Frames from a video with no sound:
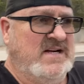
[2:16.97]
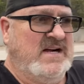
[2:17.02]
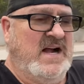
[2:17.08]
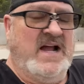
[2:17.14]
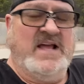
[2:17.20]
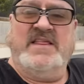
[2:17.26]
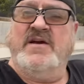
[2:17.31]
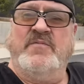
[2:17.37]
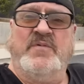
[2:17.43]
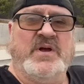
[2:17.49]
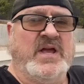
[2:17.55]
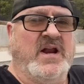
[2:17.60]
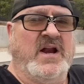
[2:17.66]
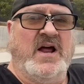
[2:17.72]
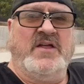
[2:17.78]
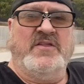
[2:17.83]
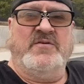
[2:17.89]
And then we
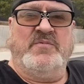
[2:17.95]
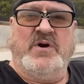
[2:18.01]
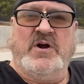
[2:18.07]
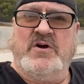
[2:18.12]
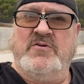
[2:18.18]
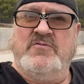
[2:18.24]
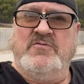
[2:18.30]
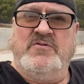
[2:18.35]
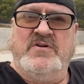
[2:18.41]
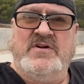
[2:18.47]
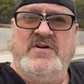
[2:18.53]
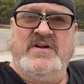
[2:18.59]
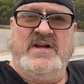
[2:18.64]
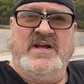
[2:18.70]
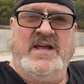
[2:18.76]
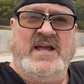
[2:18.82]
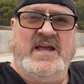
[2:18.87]
get on the road,
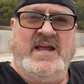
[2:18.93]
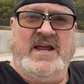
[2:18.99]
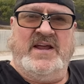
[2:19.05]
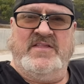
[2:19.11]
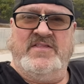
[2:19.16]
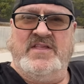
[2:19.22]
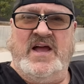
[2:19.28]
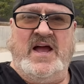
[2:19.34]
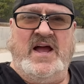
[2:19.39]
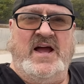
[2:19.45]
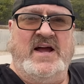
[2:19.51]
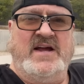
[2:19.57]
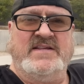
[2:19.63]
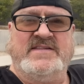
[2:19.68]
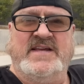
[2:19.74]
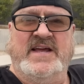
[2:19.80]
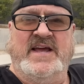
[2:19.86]
hitting the
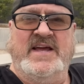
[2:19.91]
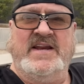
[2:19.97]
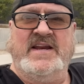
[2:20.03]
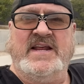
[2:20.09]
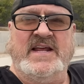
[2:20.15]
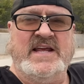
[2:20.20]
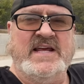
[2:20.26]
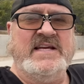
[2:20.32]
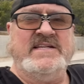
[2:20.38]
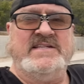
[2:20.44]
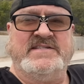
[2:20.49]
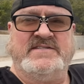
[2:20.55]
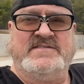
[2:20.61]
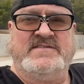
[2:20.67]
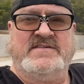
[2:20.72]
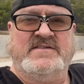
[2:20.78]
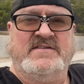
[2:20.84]
I ten
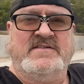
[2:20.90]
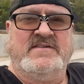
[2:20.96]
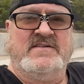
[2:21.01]
East,